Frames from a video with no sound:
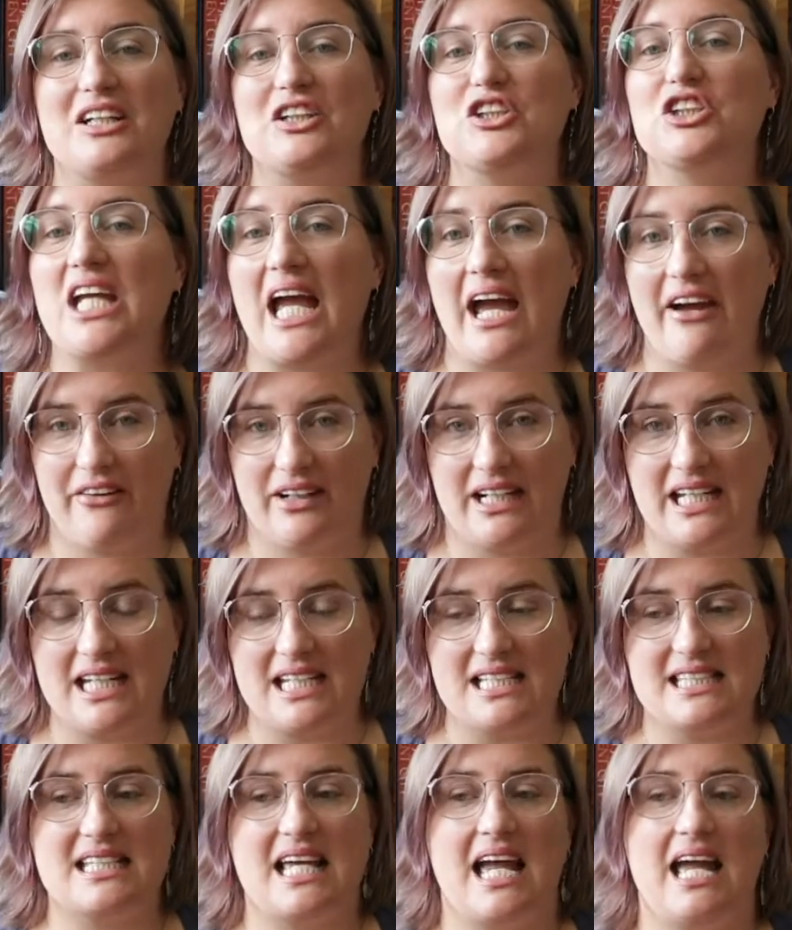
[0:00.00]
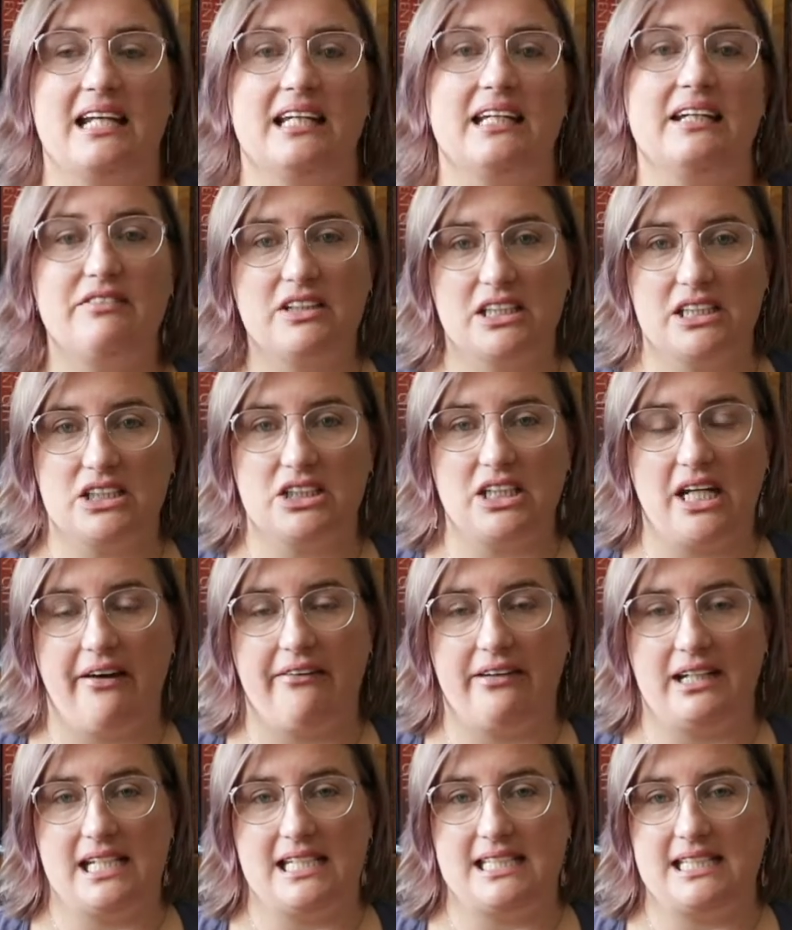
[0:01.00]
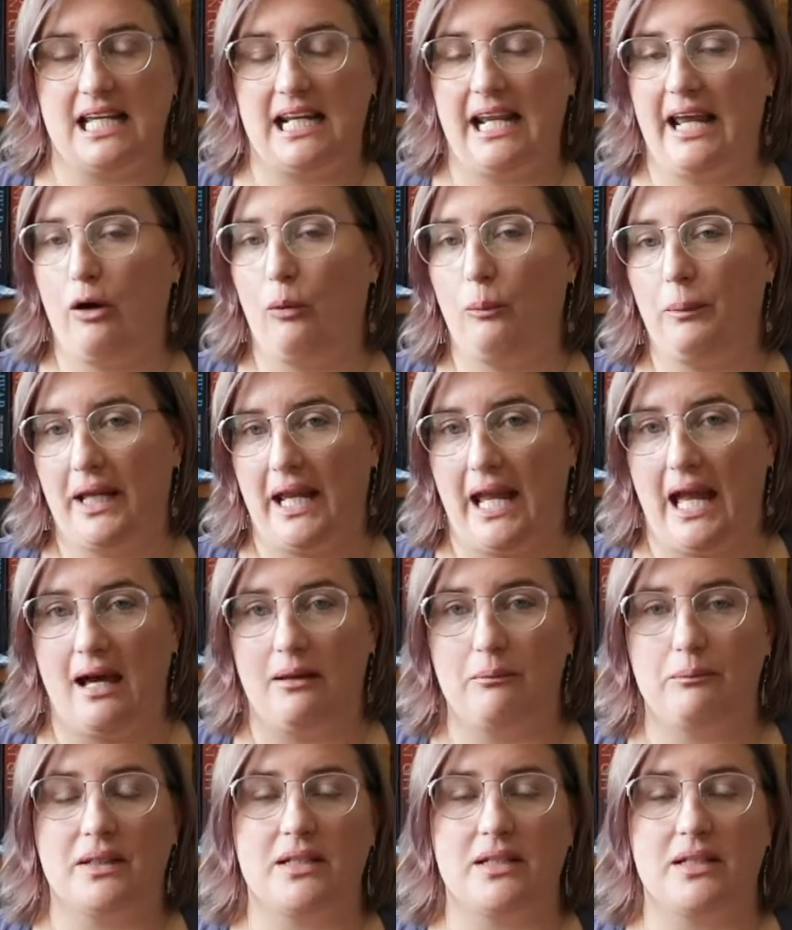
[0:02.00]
charities and giving to charities and helping out,